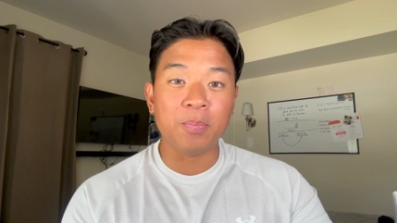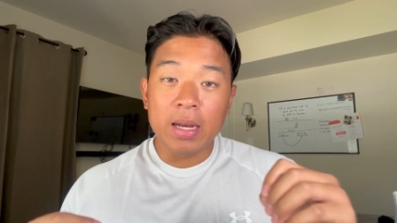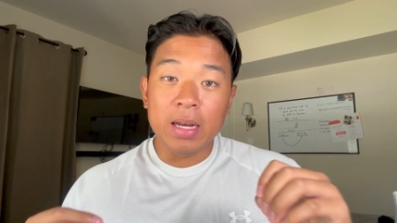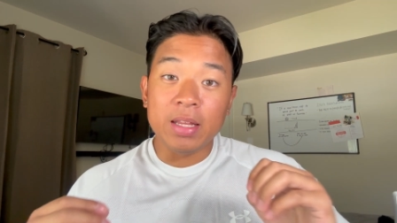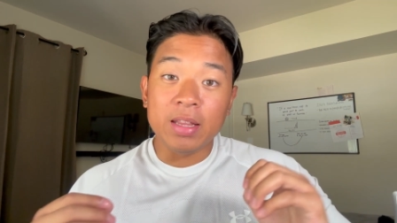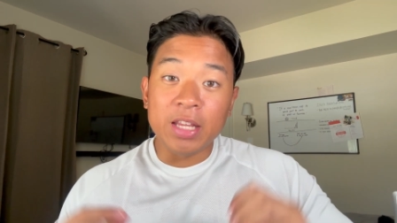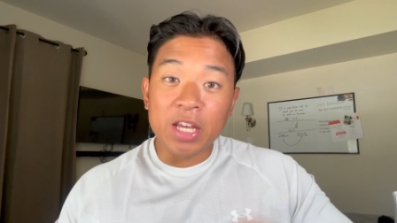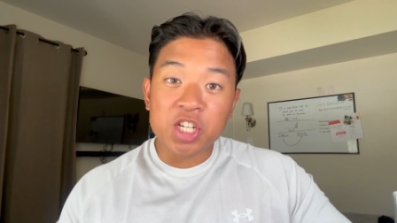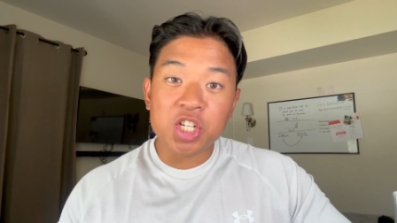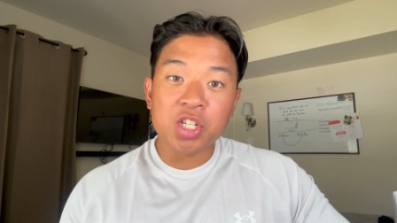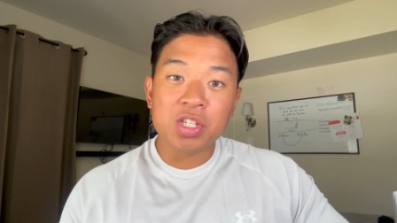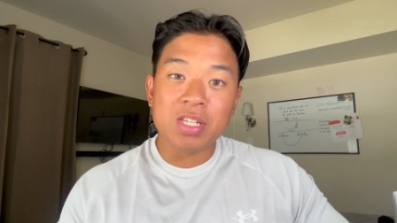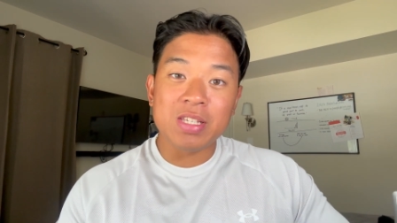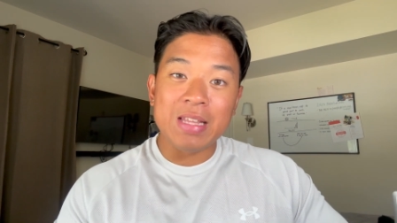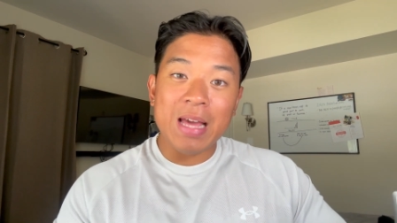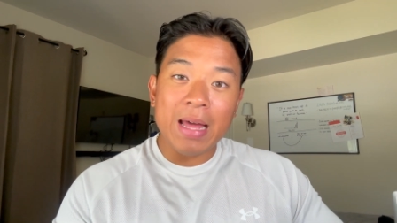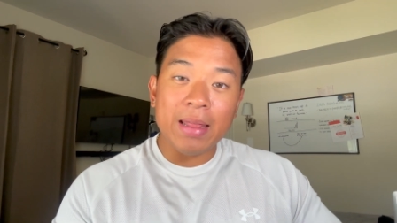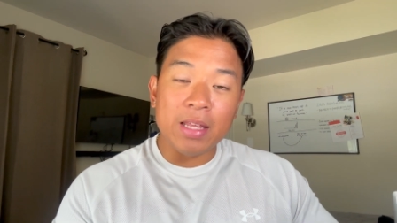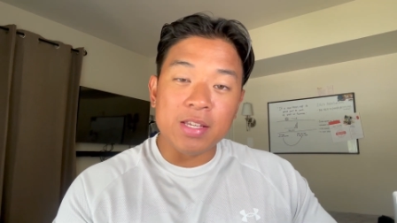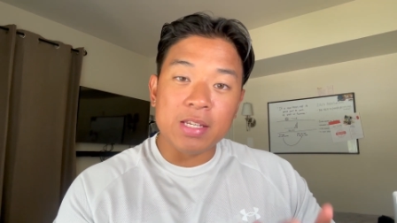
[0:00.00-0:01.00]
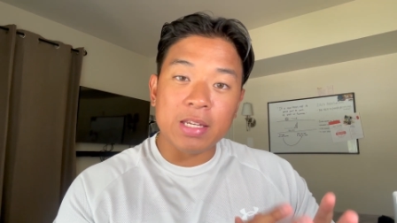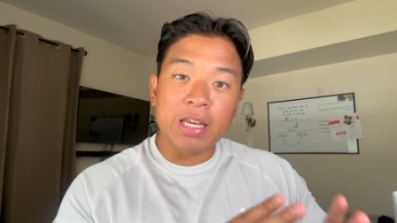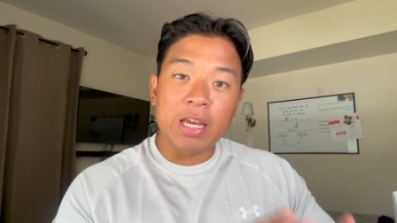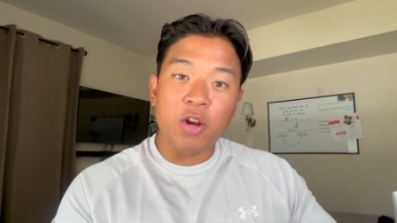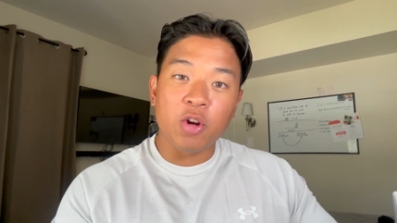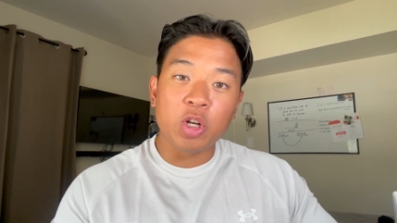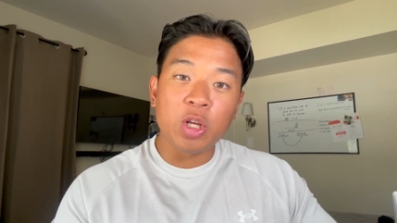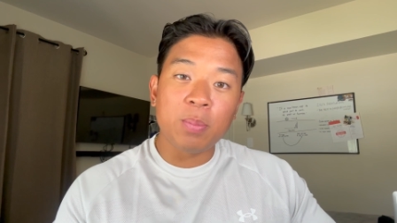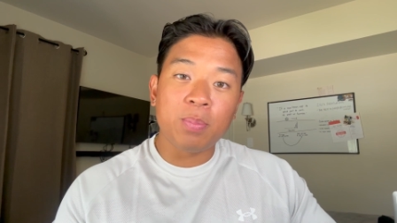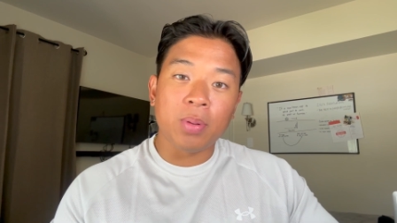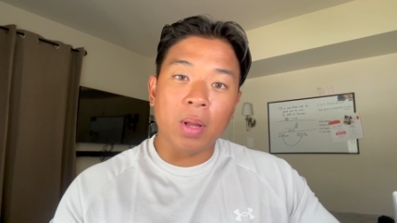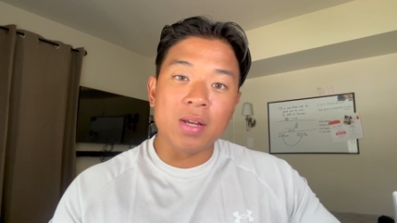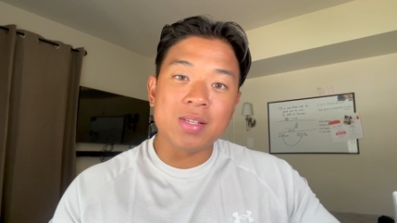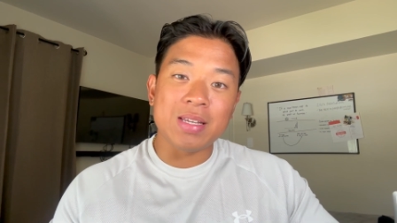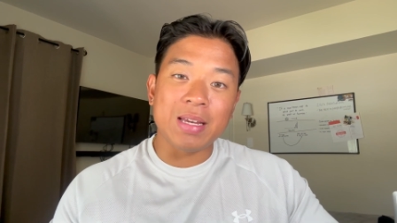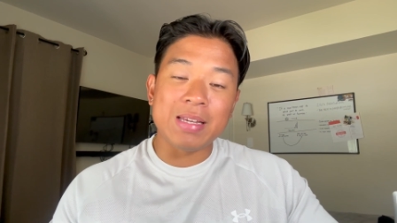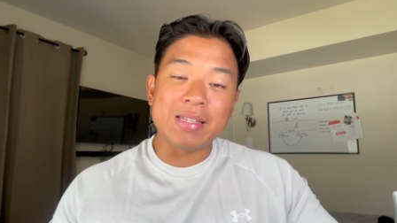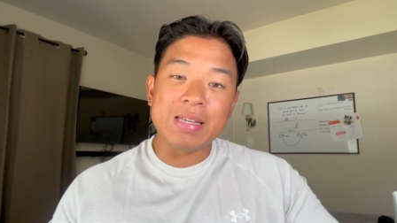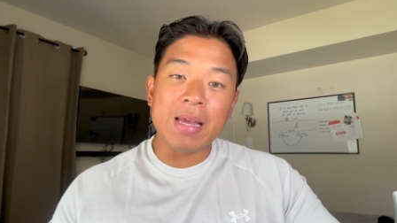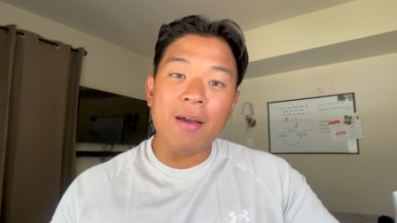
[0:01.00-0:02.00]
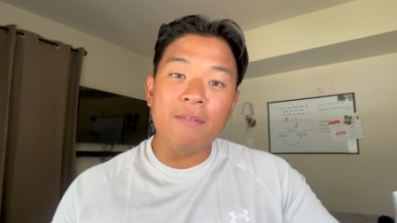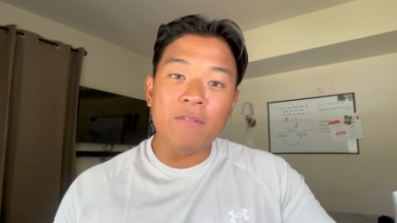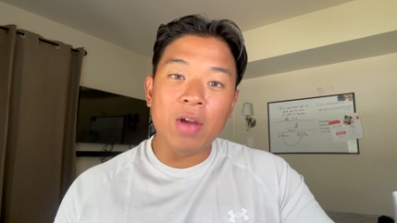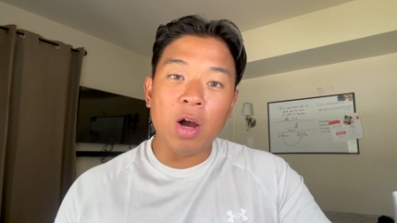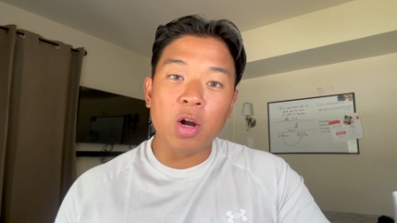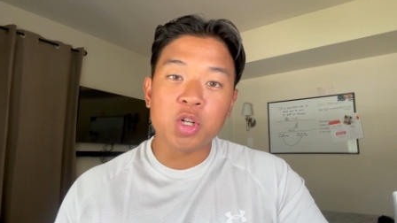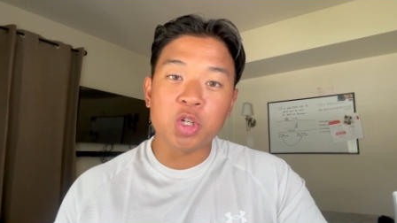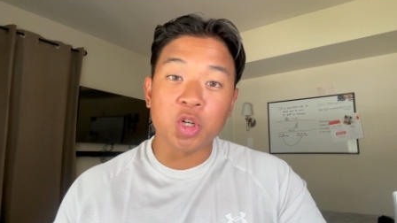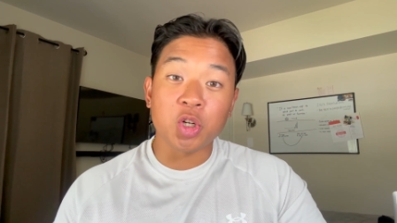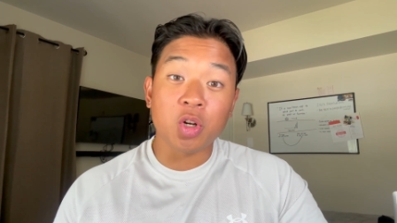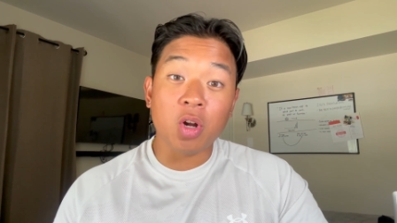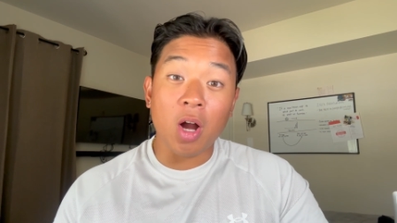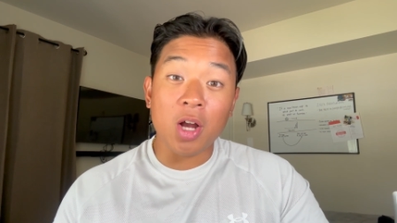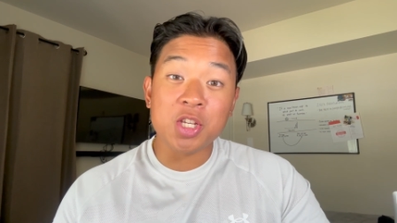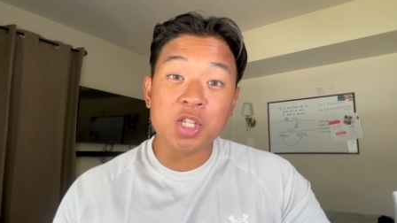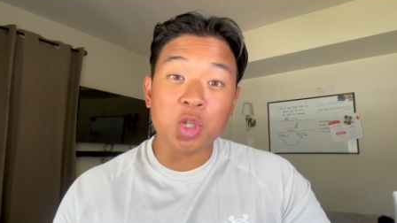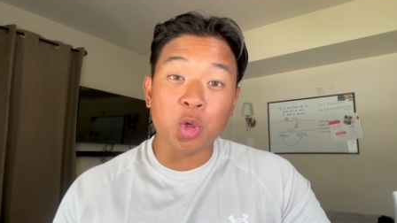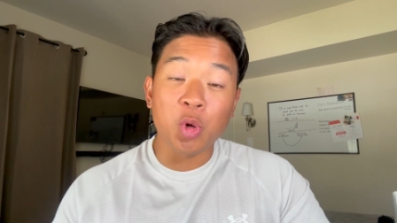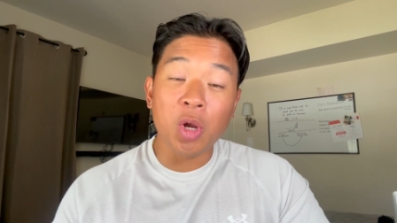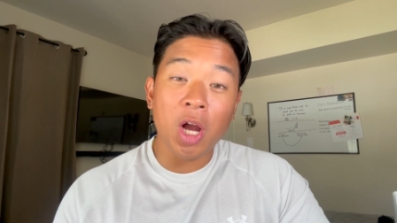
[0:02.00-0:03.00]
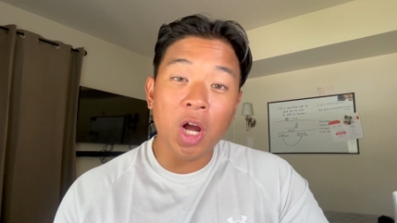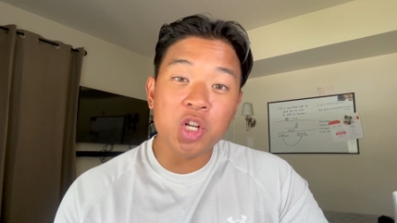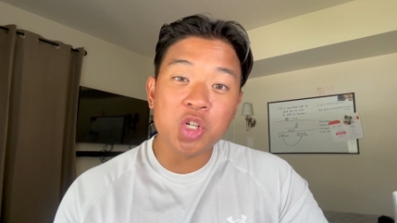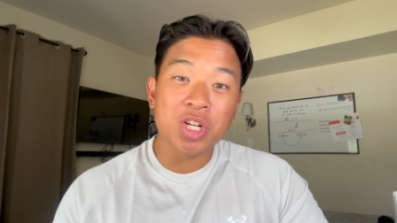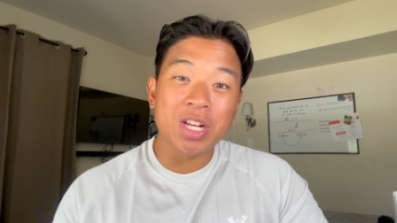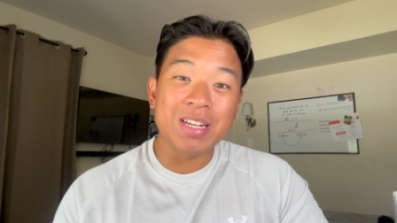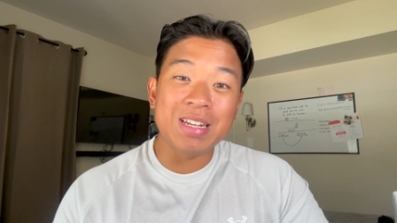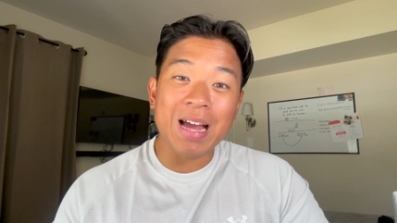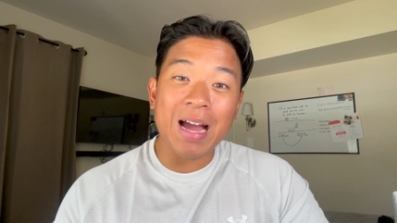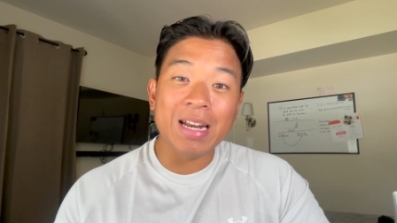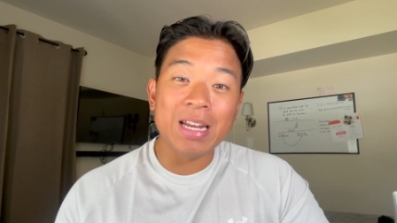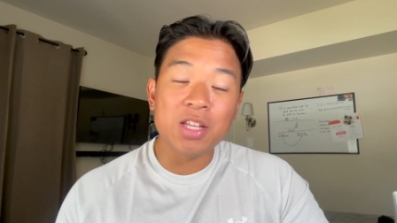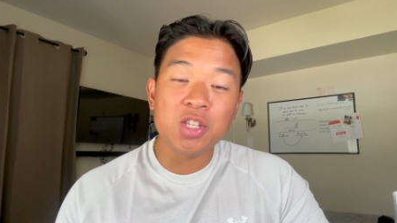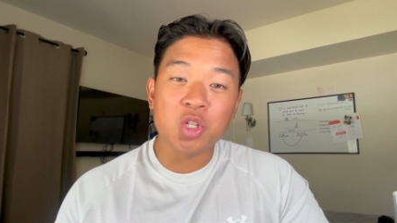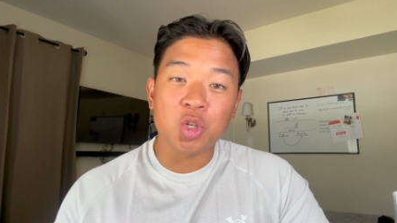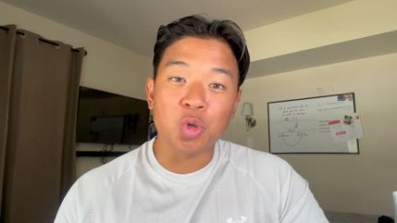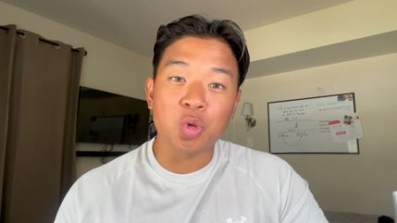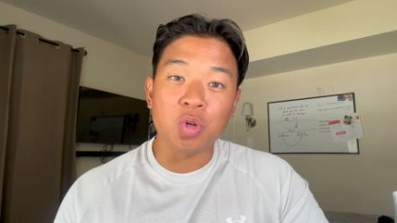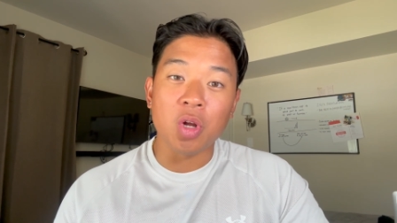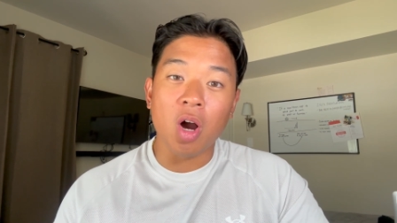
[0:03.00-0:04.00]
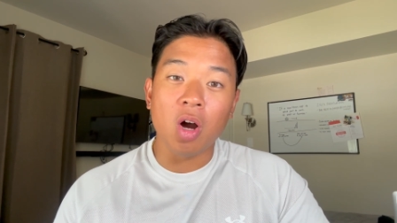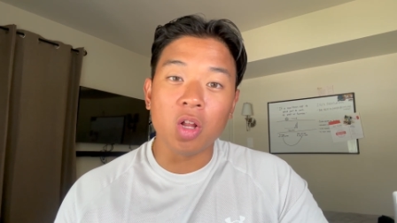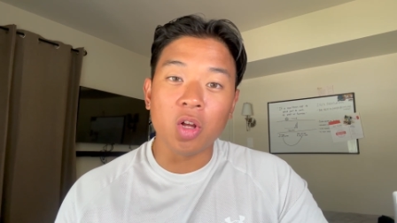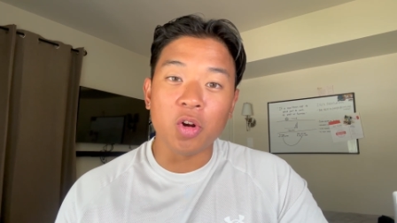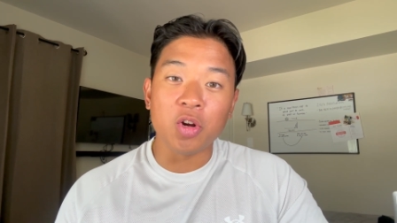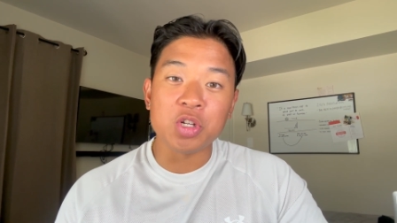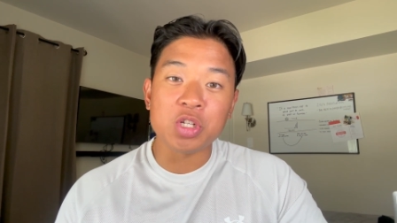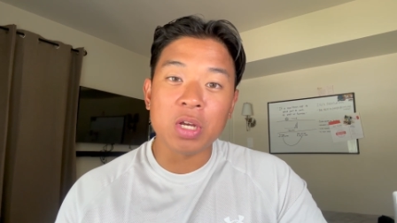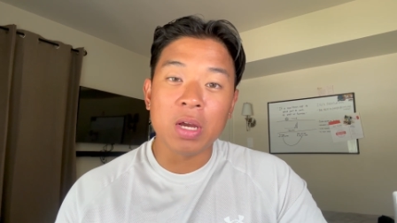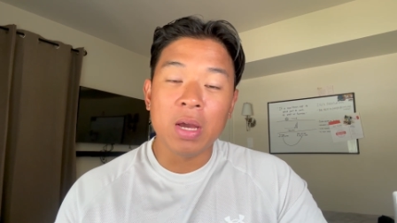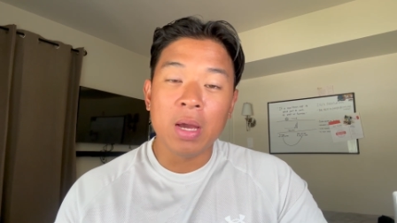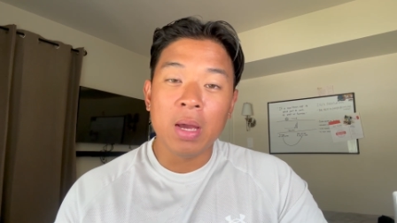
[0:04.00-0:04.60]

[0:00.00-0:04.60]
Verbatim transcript: In addition to that, the Security Plus exam voucher costs $392,